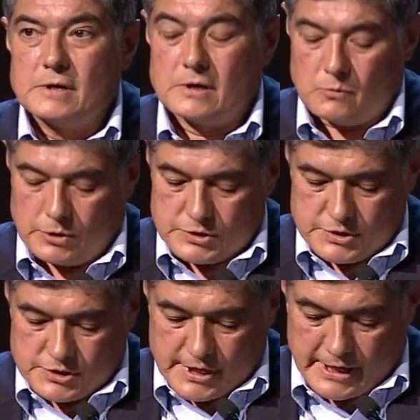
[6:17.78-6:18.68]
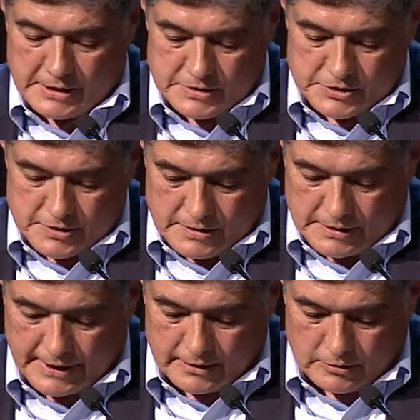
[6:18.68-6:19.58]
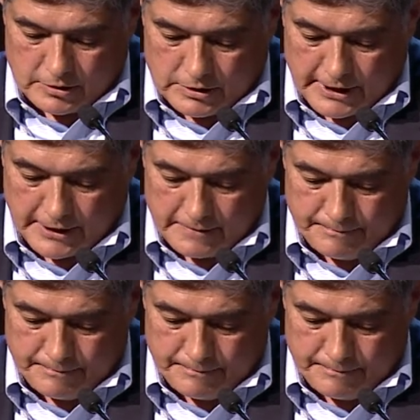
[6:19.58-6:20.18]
what societies can look like.